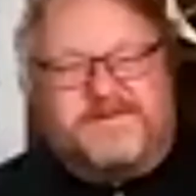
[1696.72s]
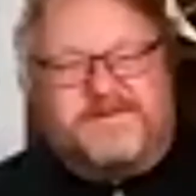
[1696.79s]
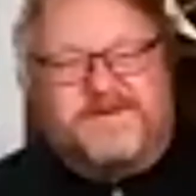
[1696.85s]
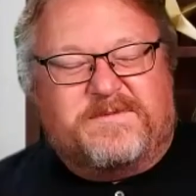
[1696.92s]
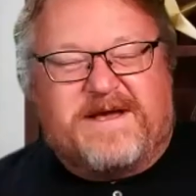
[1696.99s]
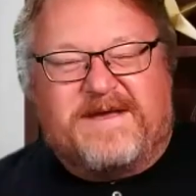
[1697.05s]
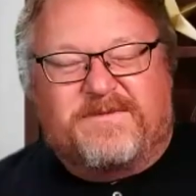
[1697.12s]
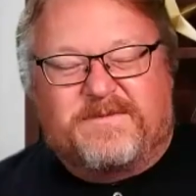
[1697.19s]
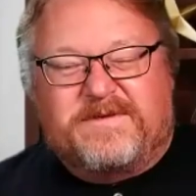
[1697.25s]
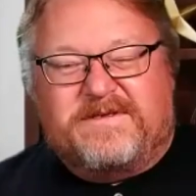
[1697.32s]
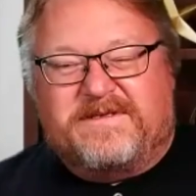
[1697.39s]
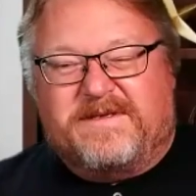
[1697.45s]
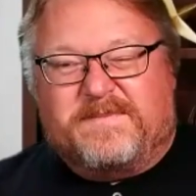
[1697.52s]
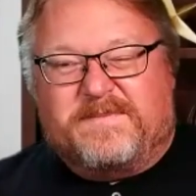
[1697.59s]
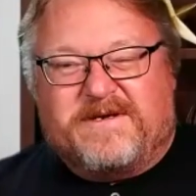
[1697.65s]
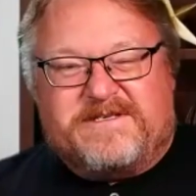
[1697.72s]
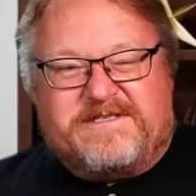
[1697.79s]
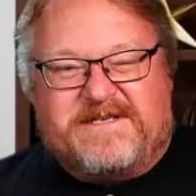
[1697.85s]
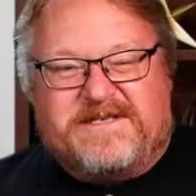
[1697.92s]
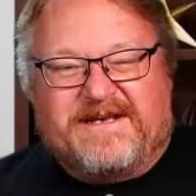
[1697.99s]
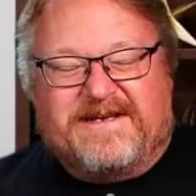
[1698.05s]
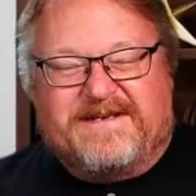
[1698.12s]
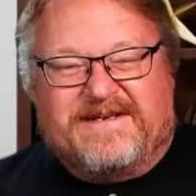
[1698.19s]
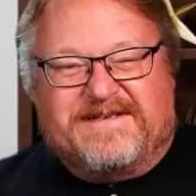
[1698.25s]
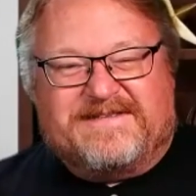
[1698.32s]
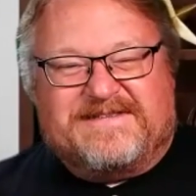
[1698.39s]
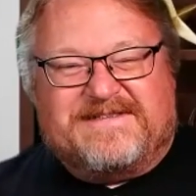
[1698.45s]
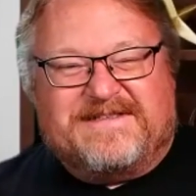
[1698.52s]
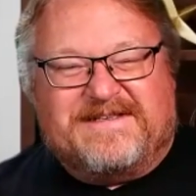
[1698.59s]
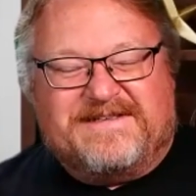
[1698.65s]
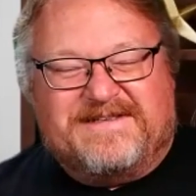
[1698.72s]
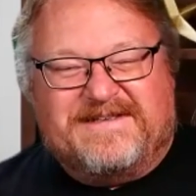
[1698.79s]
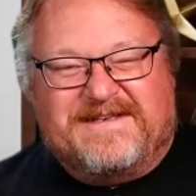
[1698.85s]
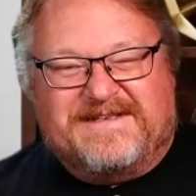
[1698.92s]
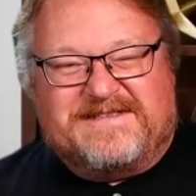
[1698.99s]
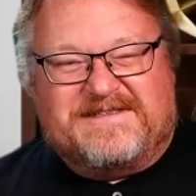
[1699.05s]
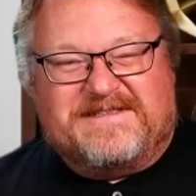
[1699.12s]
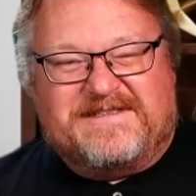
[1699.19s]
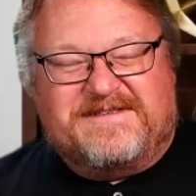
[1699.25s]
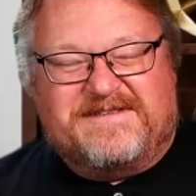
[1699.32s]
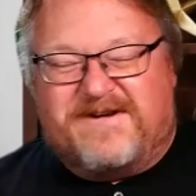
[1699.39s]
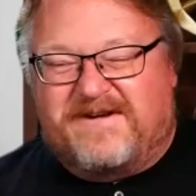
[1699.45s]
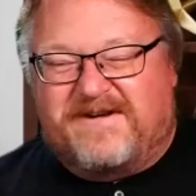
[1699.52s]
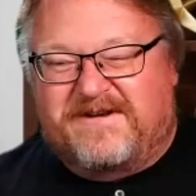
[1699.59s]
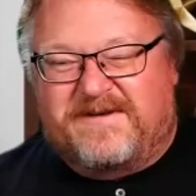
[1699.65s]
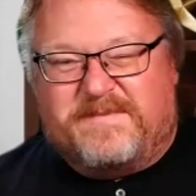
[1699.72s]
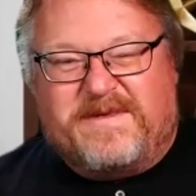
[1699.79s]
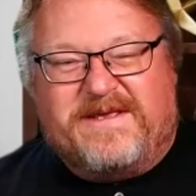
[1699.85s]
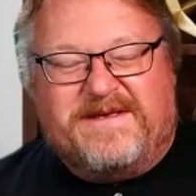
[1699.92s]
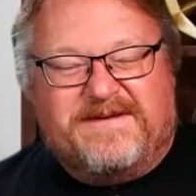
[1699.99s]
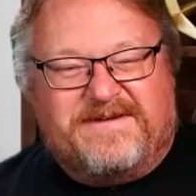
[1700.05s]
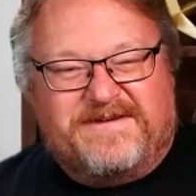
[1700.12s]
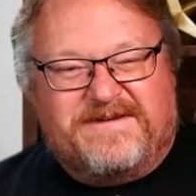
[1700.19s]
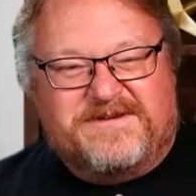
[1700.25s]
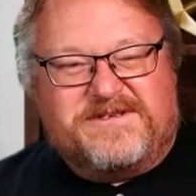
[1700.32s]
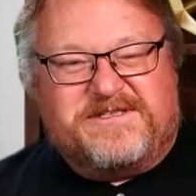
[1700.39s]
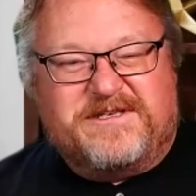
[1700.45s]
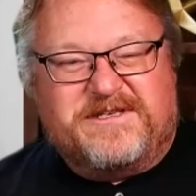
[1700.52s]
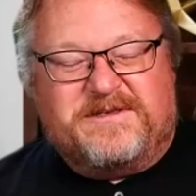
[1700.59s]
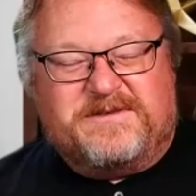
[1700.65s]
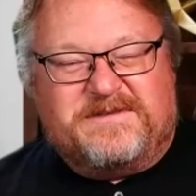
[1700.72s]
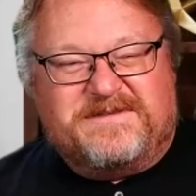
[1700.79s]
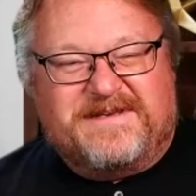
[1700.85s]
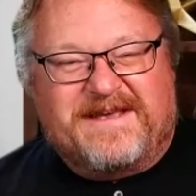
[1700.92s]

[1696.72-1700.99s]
I really appreciate it. It's an honor to be on your show.